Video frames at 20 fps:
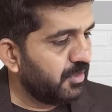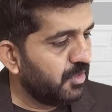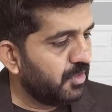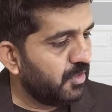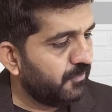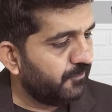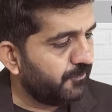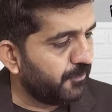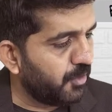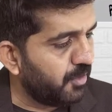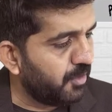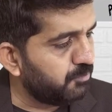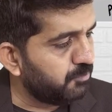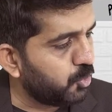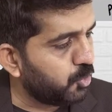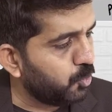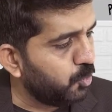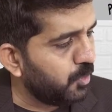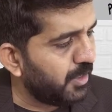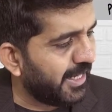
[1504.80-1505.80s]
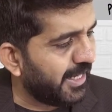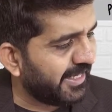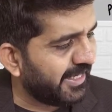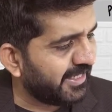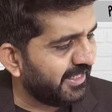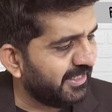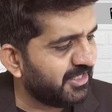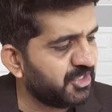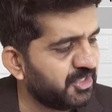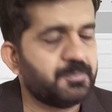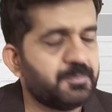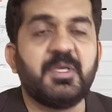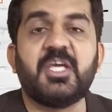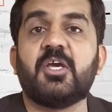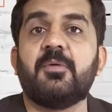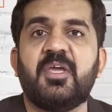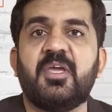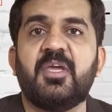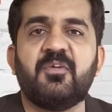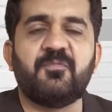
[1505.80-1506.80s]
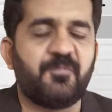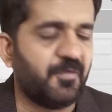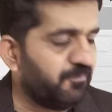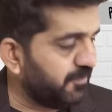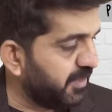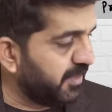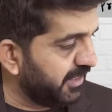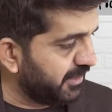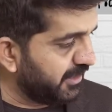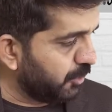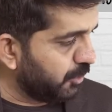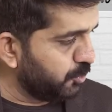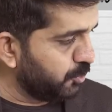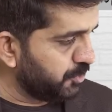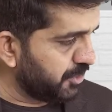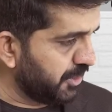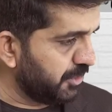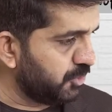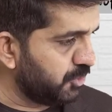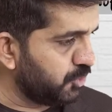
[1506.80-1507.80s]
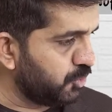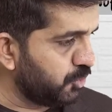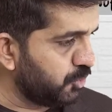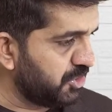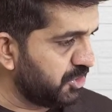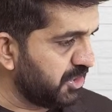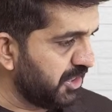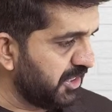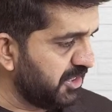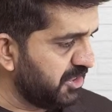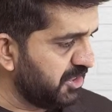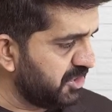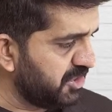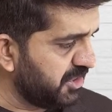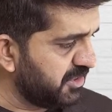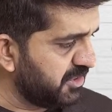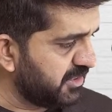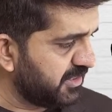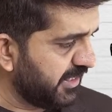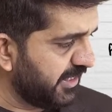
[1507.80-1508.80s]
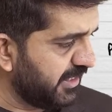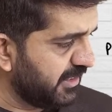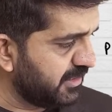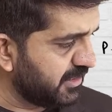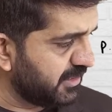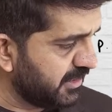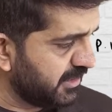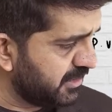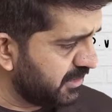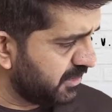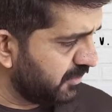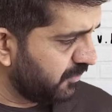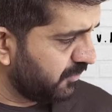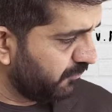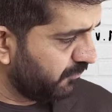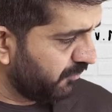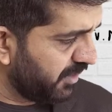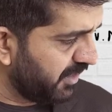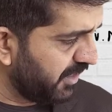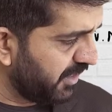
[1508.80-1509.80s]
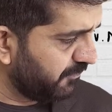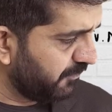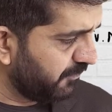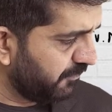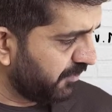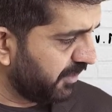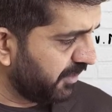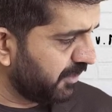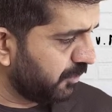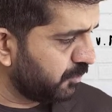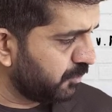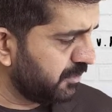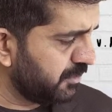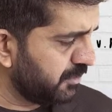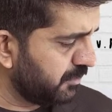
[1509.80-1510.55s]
From 2 lakh, it is becoming 50,000. So change in sales is 1,50,000